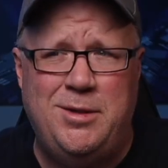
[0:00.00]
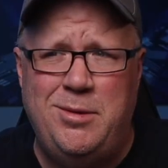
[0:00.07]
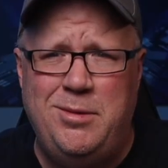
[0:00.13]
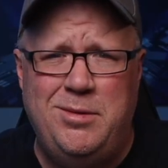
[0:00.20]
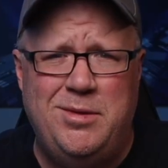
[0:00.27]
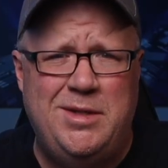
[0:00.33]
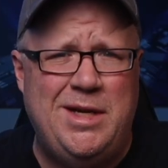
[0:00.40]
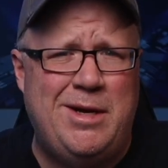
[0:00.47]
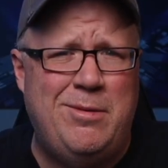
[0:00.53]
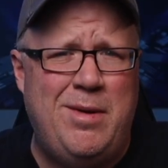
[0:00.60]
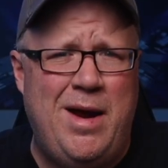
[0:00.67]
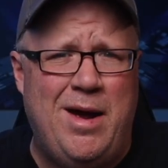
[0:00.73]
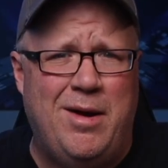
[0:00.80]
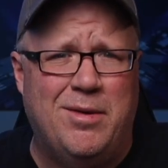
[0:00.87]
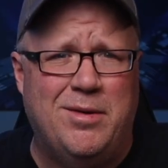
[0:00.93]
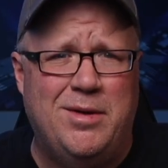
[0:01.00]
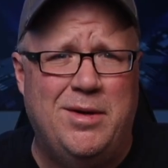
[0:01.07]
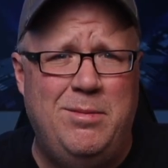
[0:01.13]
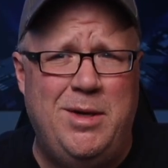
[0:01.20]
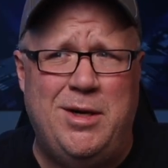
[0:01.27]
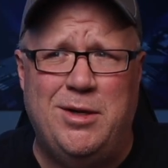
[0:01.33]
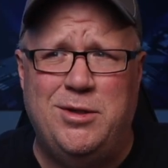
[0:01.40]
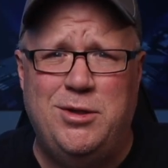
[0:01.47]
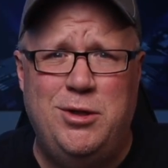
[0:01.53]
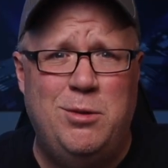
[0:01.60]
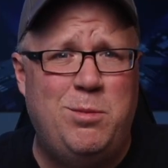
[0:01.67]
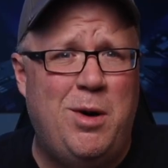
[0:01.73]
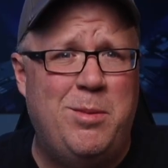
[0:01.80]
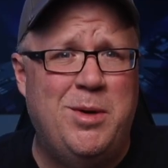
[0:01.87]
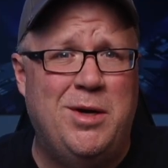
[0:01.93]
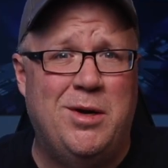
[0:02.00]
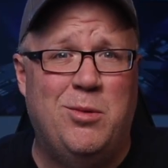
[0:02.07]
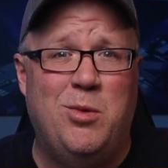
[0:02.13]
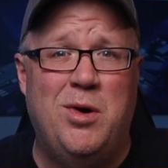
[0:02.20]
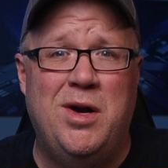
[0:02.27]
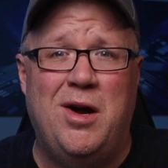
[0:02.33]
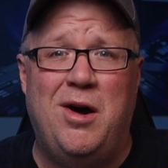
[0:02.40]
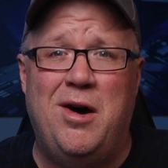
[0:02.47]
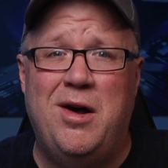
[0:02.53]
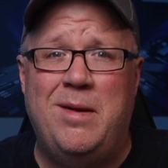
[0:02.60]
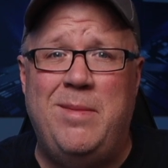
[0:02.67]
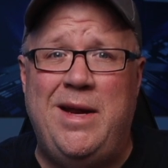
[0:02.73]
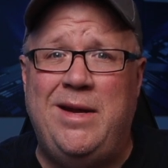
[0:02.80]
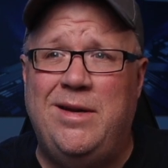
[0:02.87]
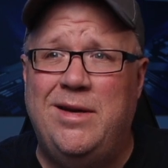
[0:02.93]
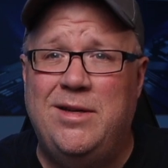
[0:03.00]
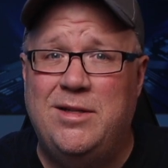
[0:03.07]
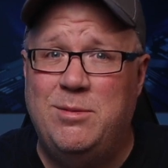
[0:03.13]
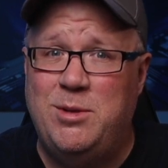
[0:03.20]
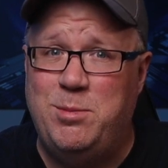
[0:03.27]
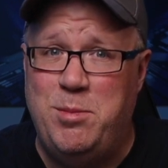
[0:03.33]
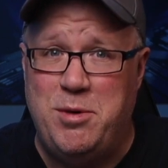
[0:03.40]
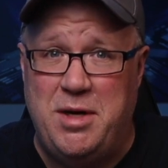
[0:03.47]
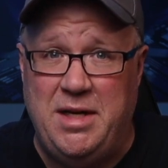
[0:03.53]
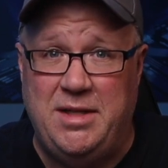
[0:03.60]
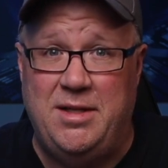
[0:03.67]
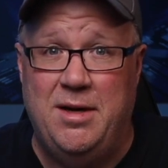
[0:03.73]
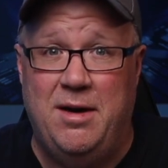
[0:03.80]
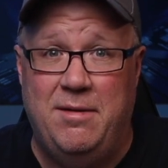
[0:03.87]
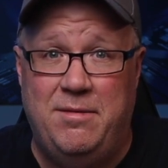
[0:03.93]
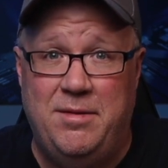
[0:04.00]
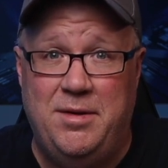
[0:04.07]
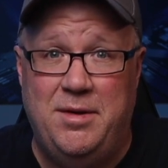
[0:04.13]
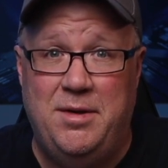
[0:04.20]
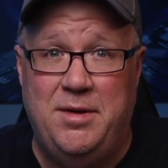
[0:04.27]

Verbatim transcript: So stick around, because you're probably going to want to automate some spooky stuff.